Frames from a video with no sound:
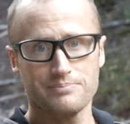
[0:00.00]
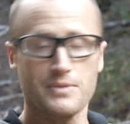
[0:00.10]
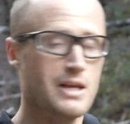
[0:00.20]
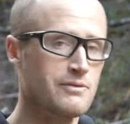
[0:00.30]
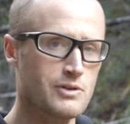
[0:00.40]

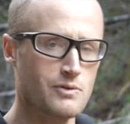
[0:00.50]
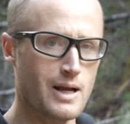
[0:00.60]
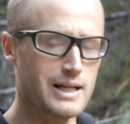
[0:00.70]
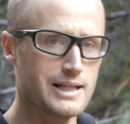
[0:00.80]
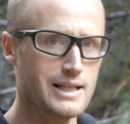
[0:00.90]
If you
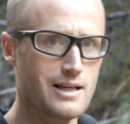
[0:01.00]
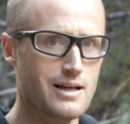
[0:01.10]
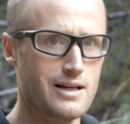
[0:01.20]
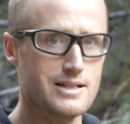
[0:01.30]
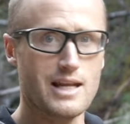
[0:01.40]
read any
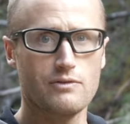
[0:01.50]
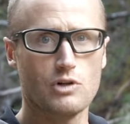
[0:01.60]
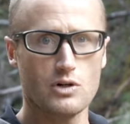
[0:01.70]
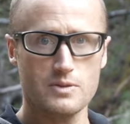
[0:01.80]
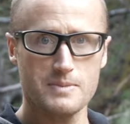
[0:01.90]
Dave
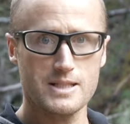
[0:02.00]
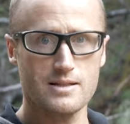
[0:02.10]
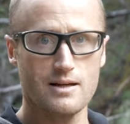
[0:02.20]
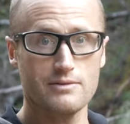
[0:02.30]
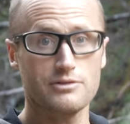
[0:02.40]
Grossman
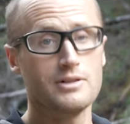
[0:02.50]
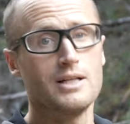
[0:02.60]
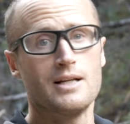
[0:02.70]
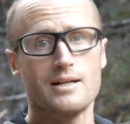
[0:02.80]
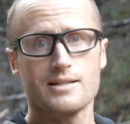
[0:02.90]
stuff,
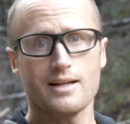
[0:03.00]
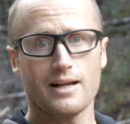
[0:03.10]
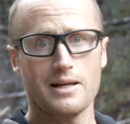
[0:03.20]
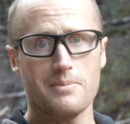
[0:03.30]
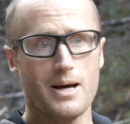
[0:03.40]

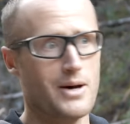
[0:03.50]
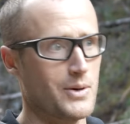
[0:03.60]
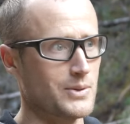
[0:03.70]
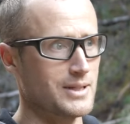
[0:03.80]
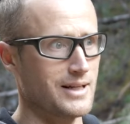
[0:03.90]
talking
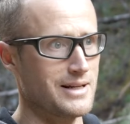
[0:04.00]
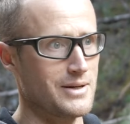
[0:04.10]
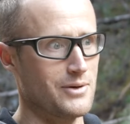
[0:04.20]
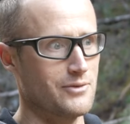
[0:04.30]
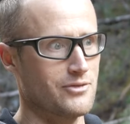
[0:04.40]
about kind
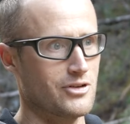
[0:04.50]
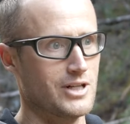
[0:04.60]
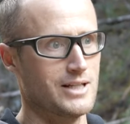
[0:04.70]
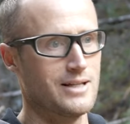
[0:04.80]
of